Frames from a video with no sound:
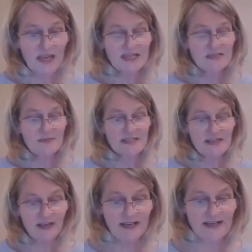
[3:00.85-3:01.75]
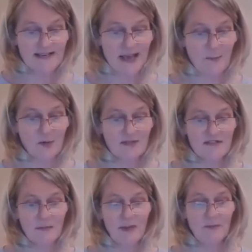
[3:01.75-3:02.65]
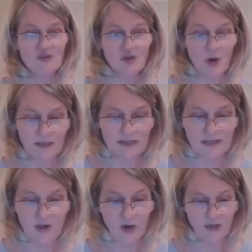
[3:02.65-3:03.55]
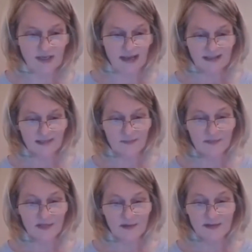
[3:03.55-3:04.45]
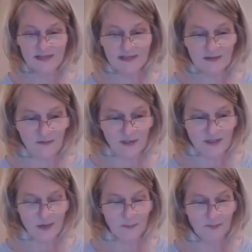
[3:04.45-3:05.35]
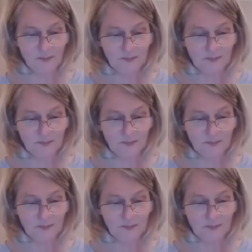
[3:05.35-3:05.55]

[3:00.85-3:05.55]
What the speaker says: Specific examples of Member Trotman's conduct. So this is the first one.